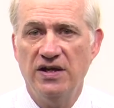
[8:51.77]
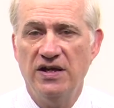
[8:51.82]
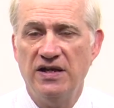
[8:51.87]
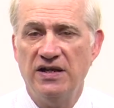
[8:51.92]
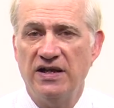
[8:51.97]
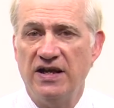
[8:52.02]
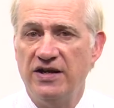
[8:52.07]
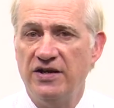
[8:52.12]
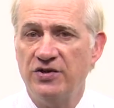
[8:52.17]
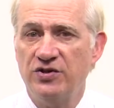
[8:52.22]

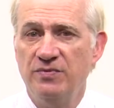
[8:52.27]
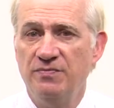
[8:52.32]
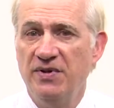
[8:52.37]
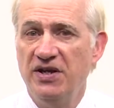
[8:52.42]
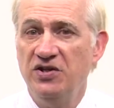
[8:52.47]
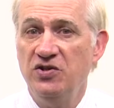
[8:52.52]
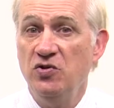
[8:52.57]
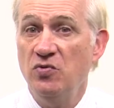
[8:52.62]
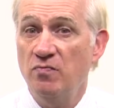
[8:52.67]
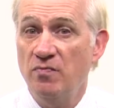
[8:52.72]
That doesn't mean
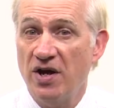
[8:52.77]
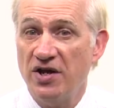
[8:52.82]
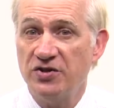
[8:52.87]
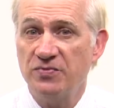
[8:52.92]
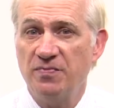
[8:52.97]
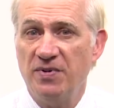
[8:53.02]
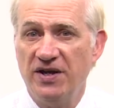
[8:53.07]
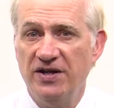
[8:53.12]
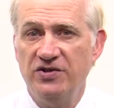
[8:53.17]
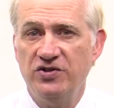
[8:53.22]
you must
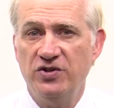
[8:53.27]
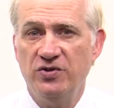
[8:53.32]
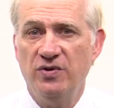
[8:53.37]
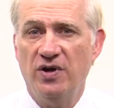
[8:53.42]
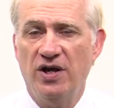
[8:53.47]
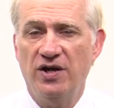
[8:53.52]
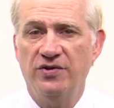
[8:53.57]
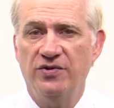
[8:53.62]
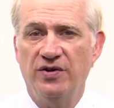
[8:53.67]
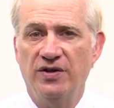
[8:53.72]
play
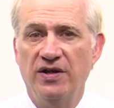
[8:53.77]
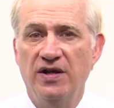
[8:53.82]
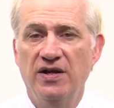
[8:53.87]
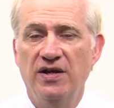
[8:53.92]
200,